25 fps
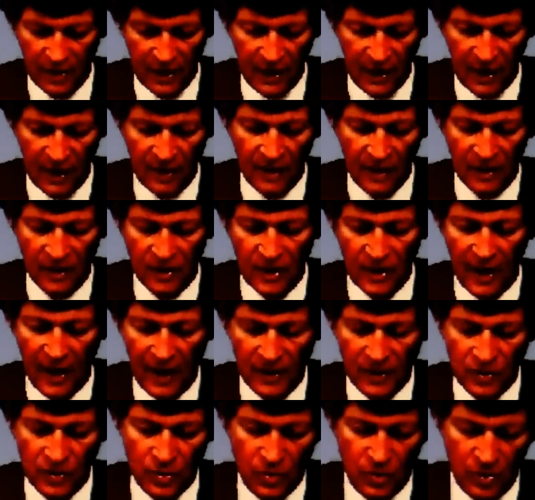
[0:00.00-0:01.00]
again
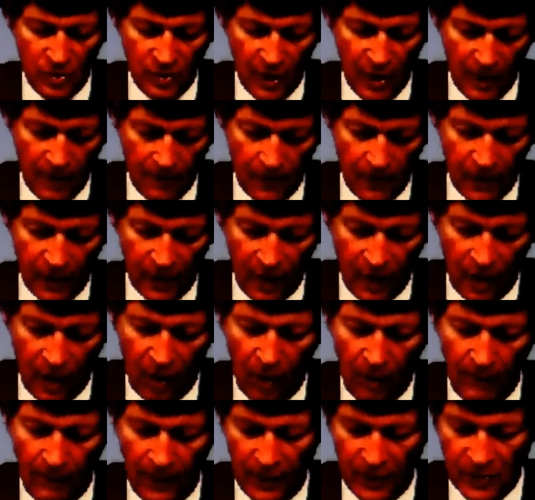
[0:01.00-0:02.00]
attach to neighboring
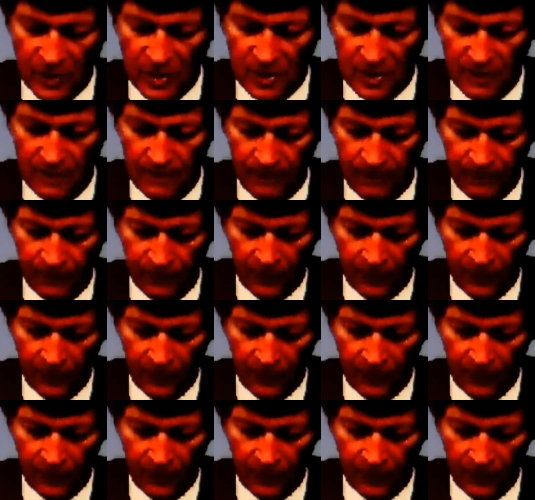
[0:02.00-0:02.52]
elements.